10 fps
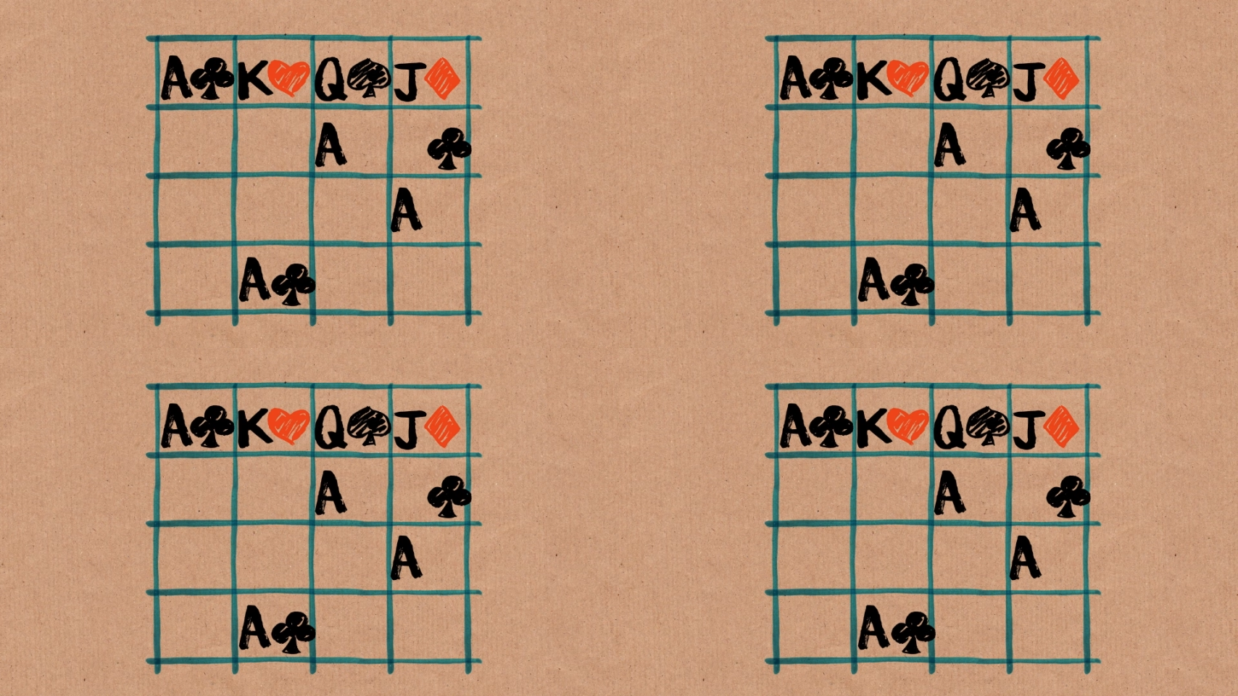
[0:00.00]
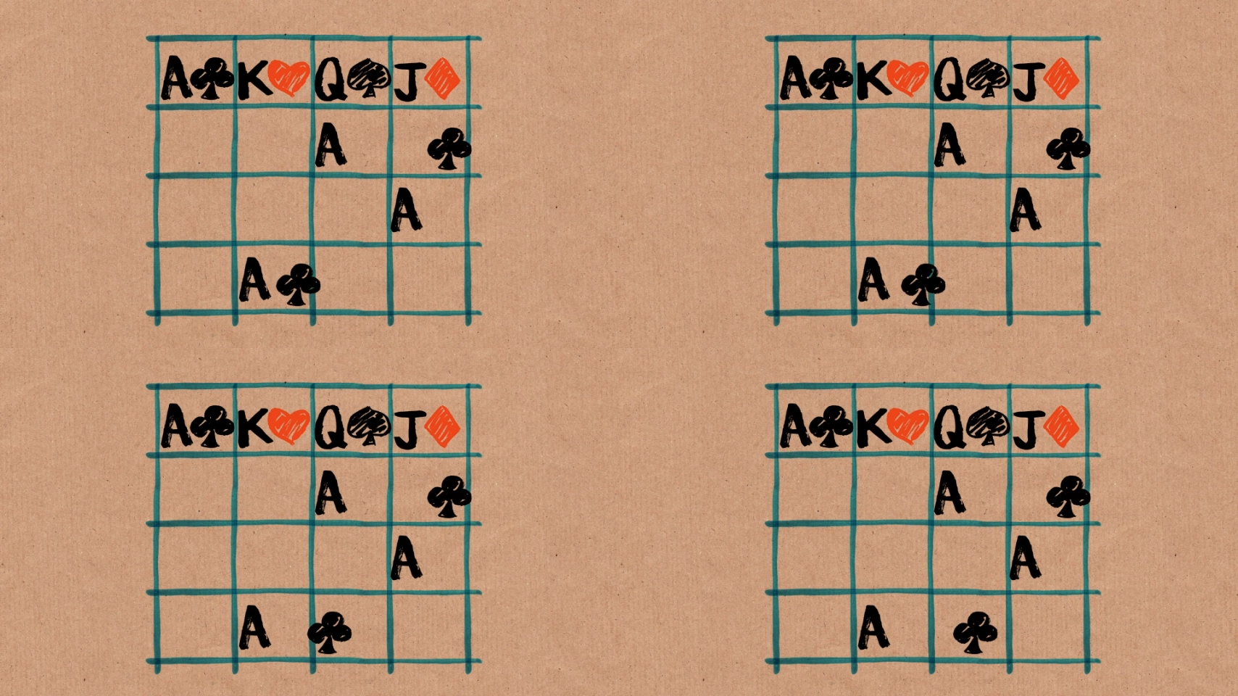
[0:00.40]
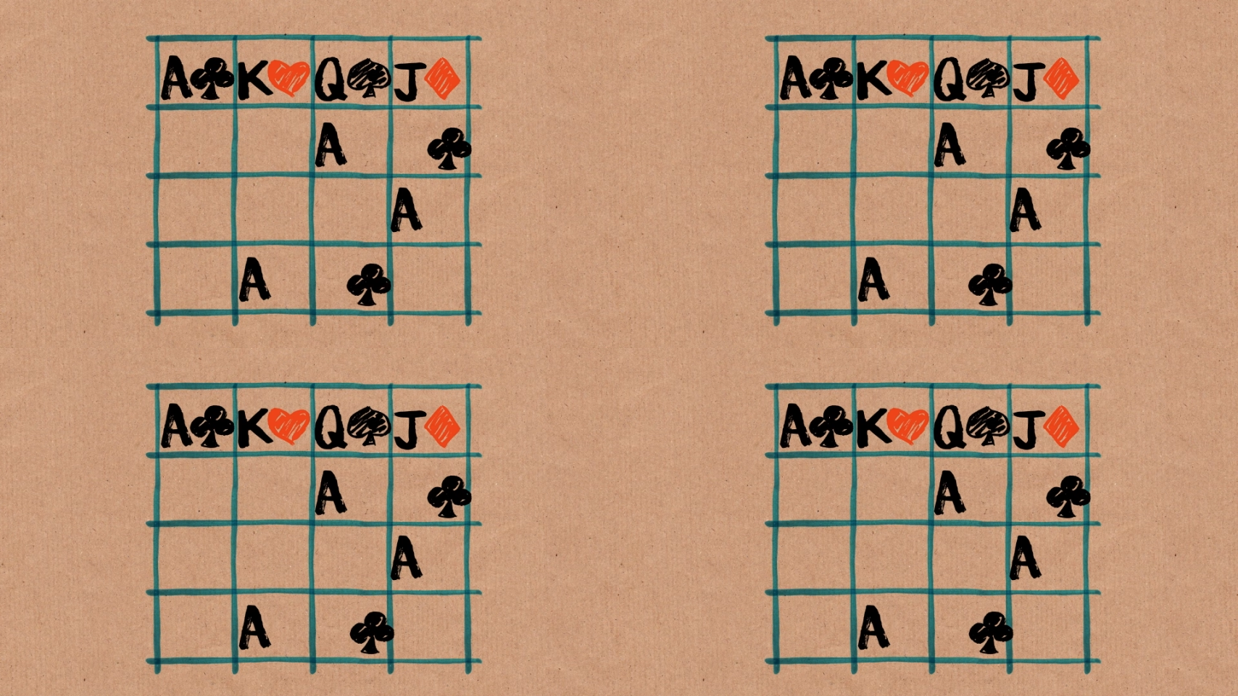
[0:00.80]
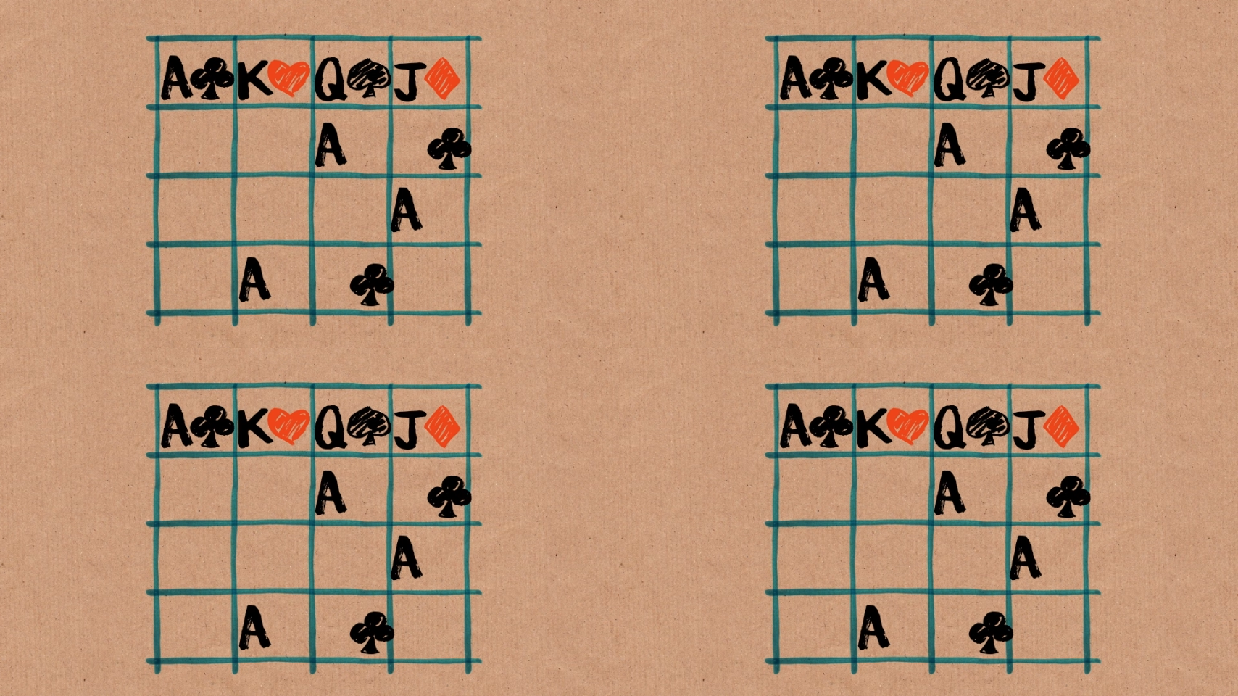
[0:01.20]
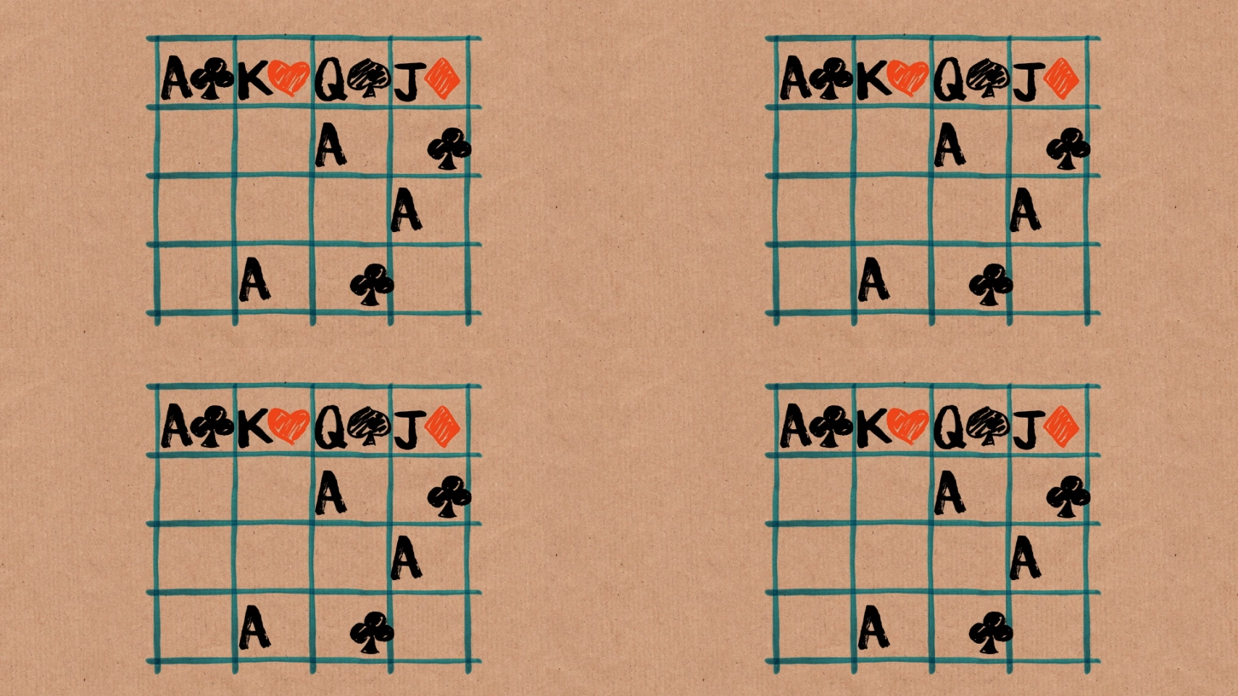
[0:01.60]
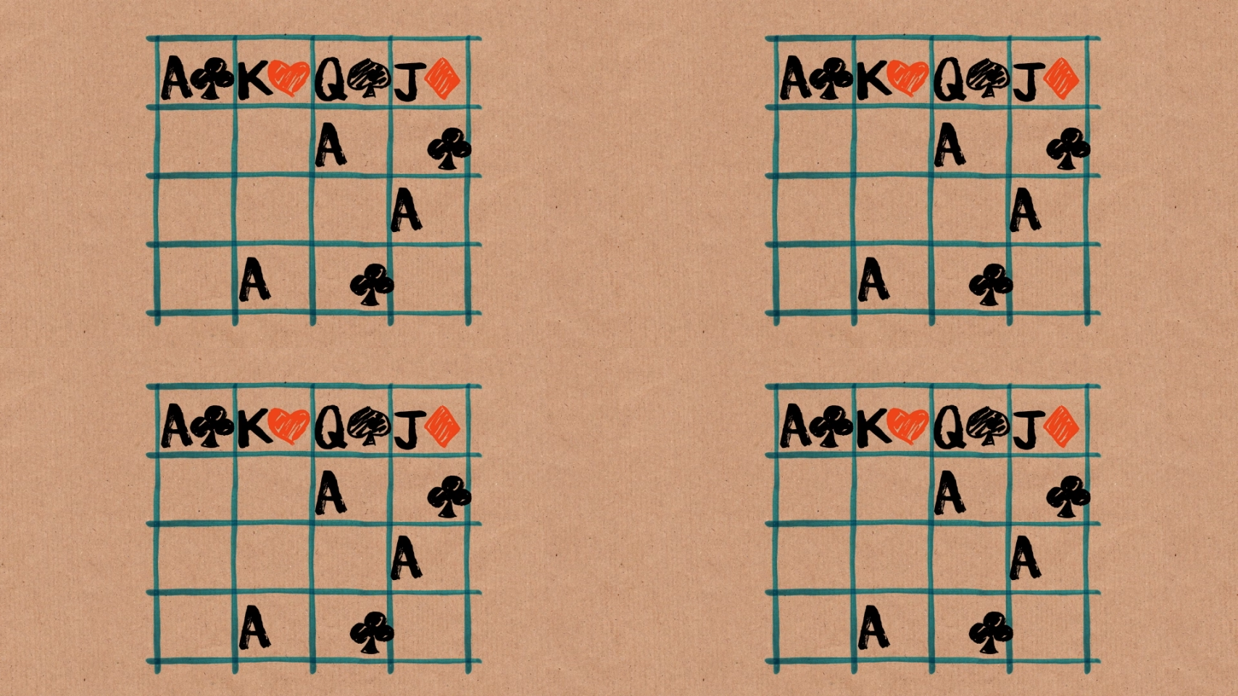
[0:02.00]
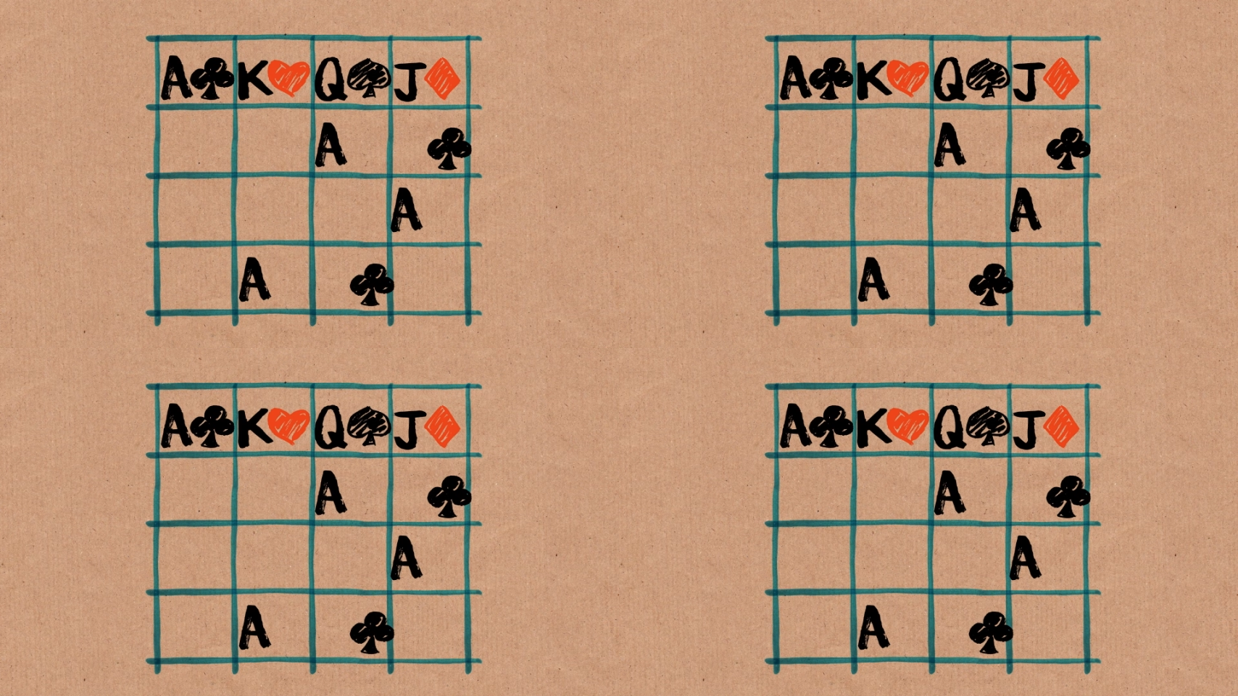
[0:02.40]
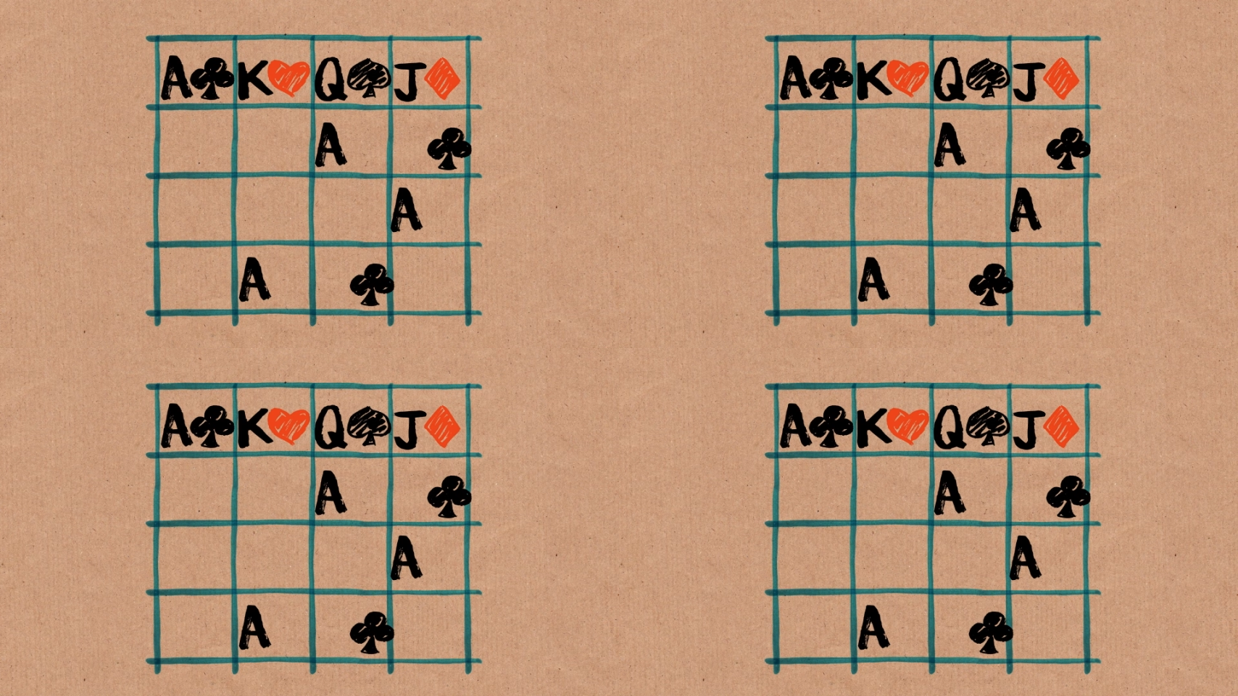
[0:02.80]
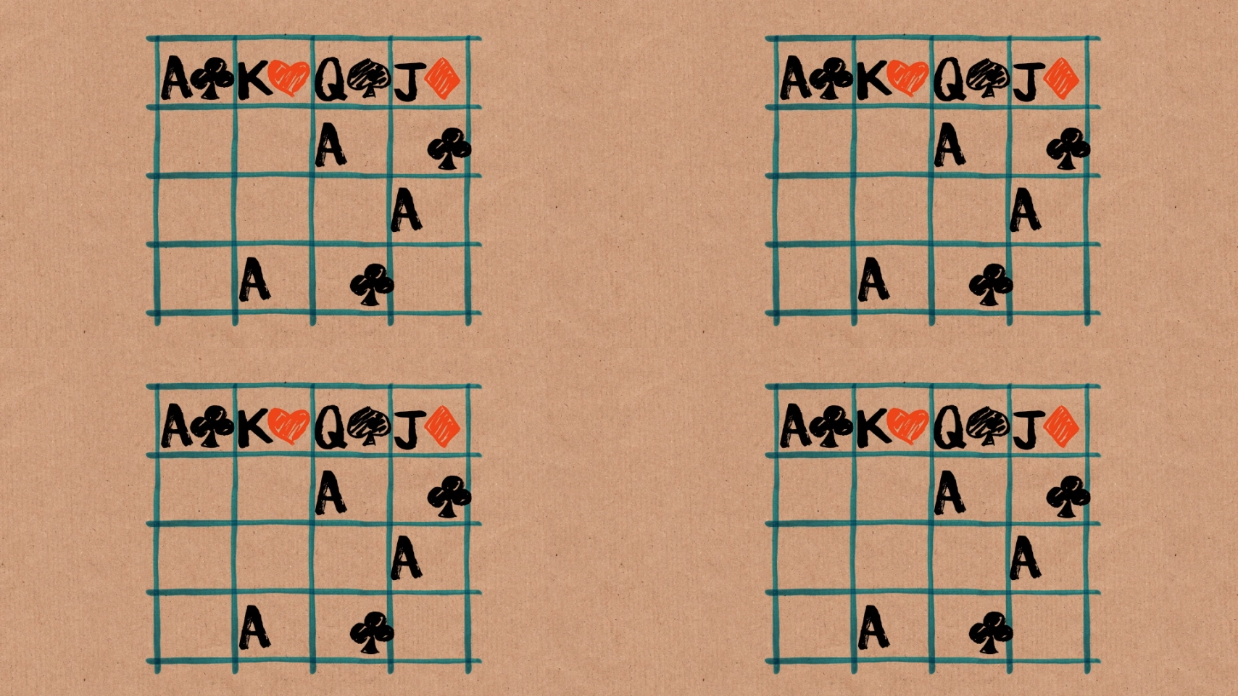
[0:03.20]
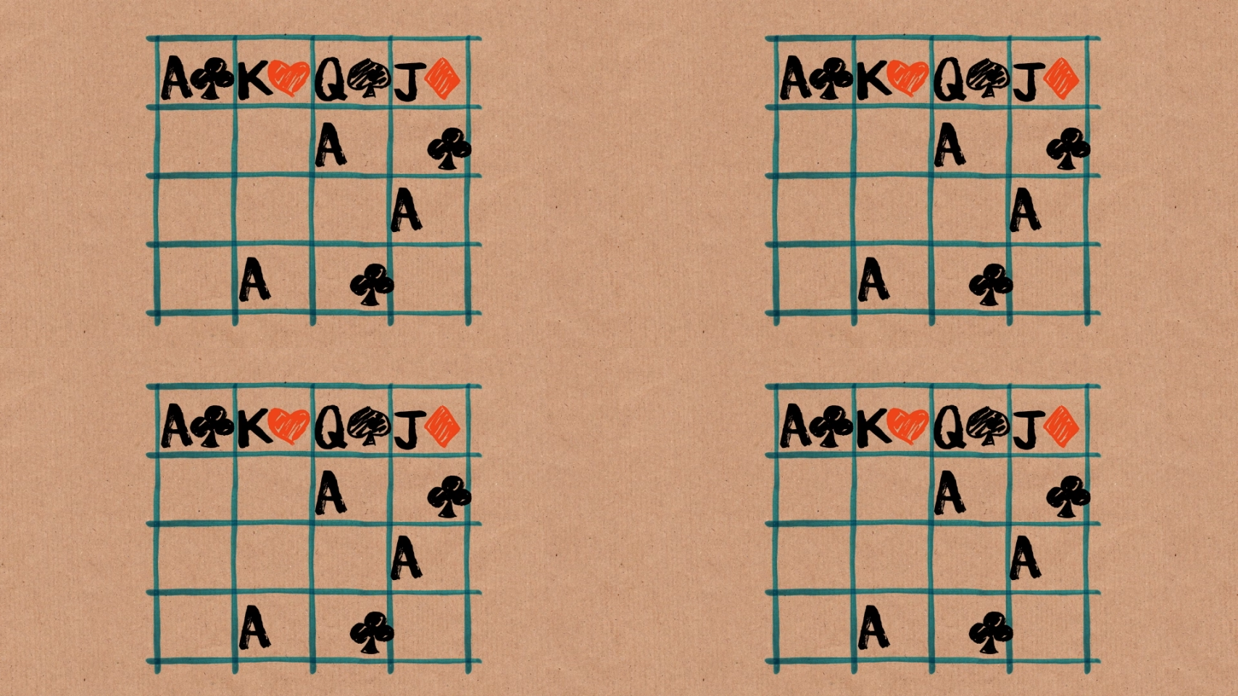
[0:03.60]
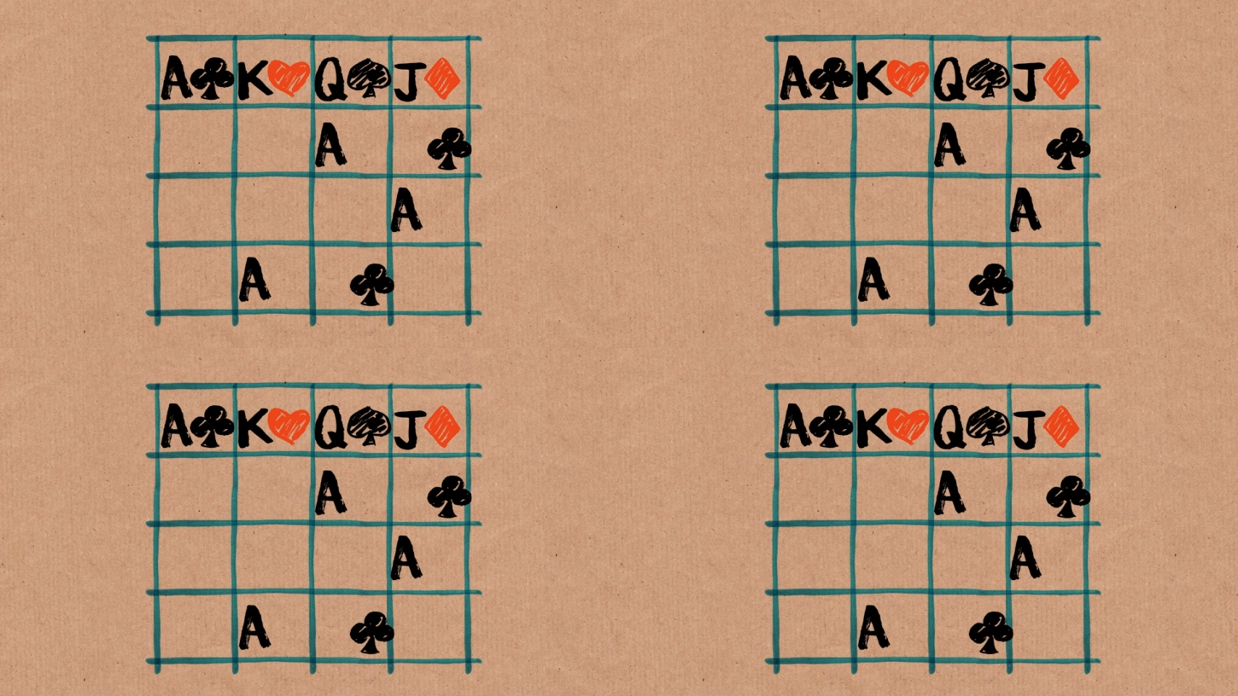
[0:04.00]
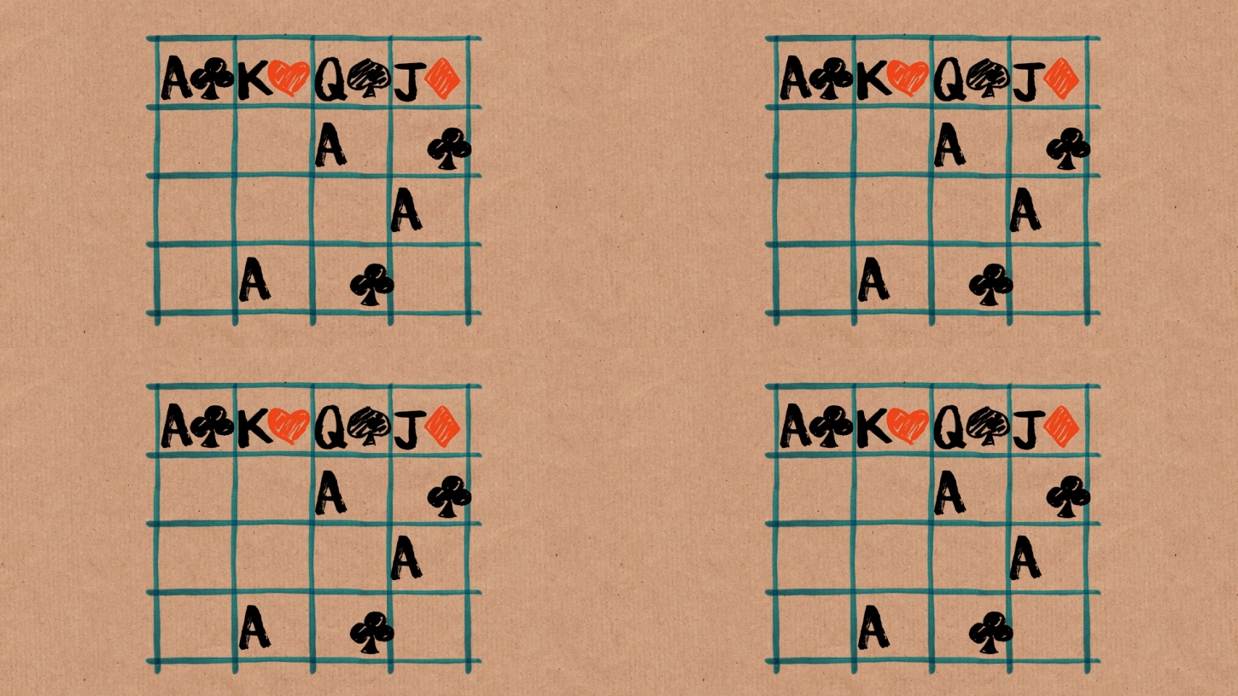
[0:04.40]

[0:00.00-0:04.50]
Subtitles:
Nobody's mouth can be seen.